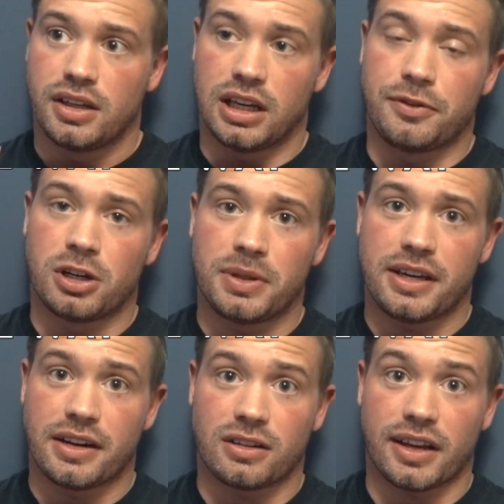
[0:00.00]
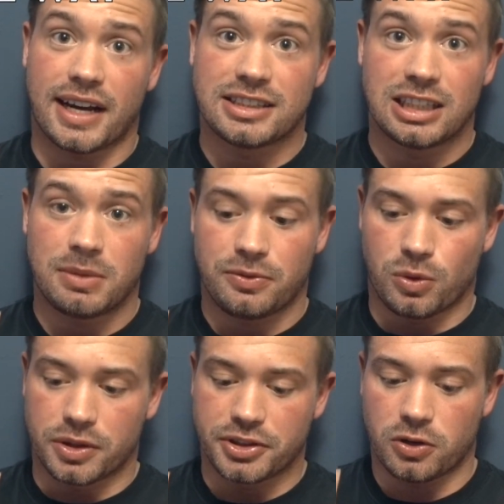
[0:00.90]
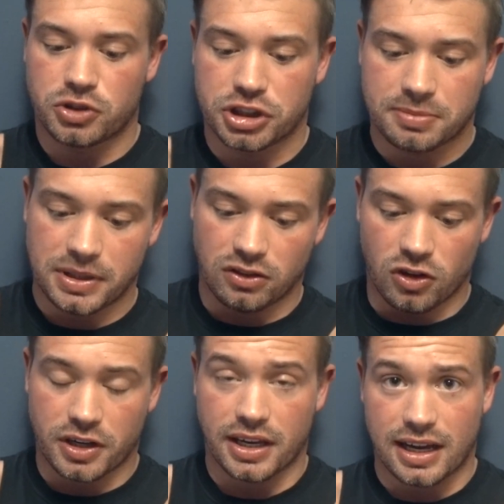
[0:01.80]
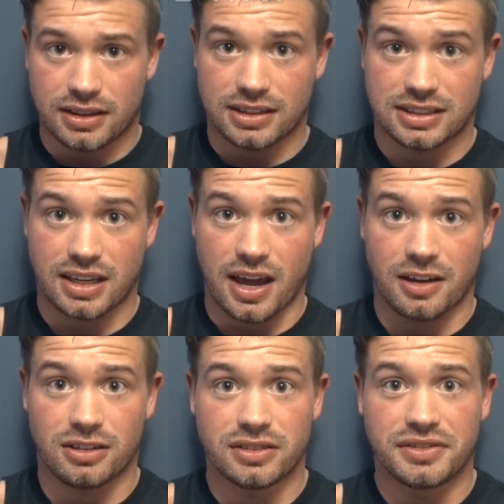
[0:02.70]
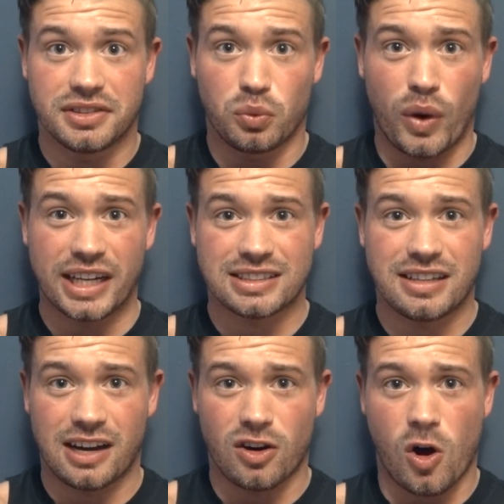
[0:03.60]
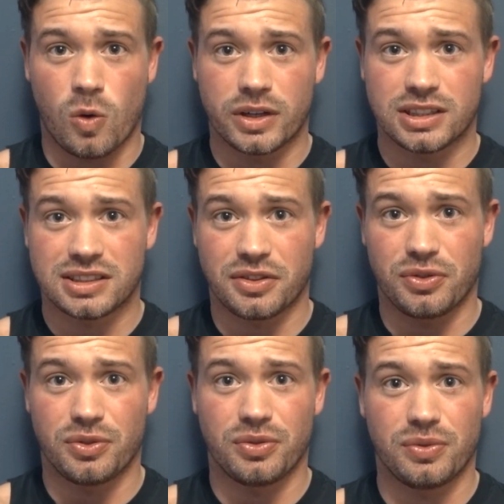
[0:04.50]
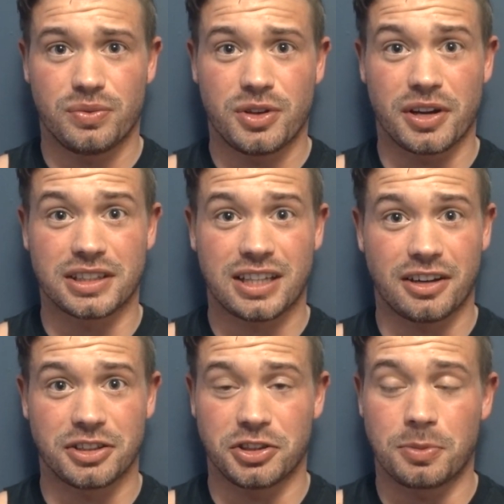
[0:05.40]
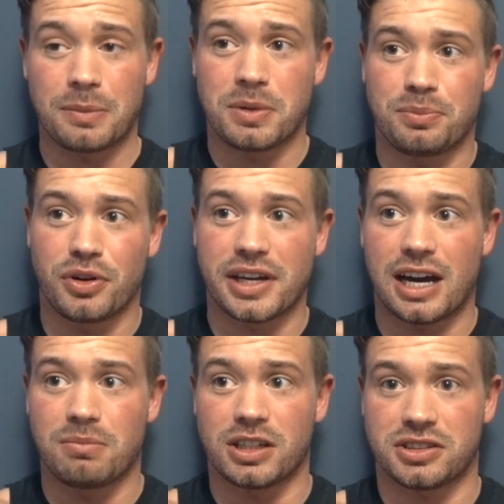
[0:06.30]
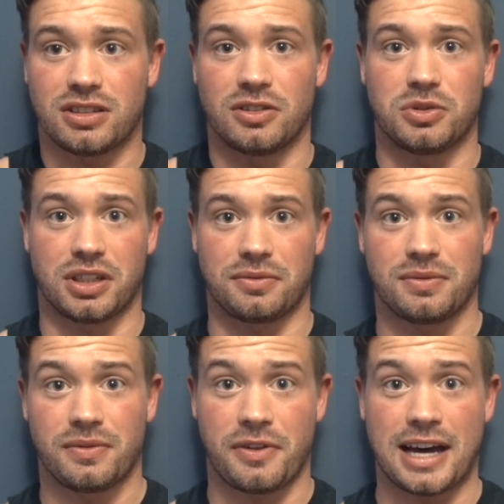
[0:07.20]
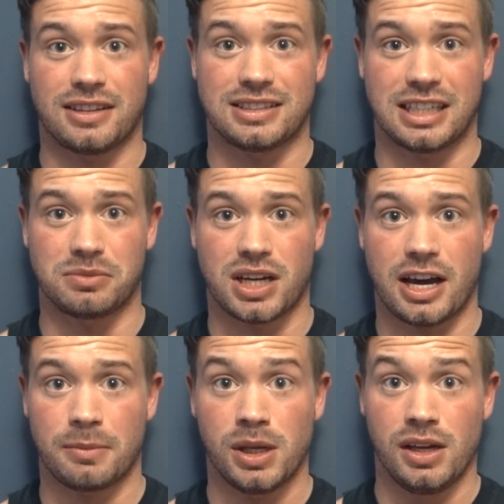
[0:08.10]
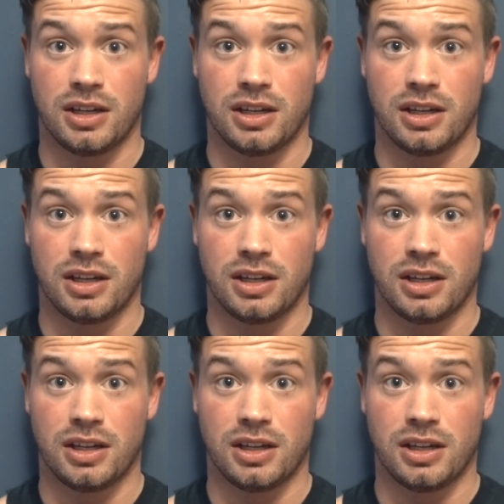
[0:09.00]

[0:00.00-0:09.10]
if you're a beginner, like I said before, don't just be looking at the scale. Weight's not always going to tell you. You might be putting on muscle and losing fat at the same time,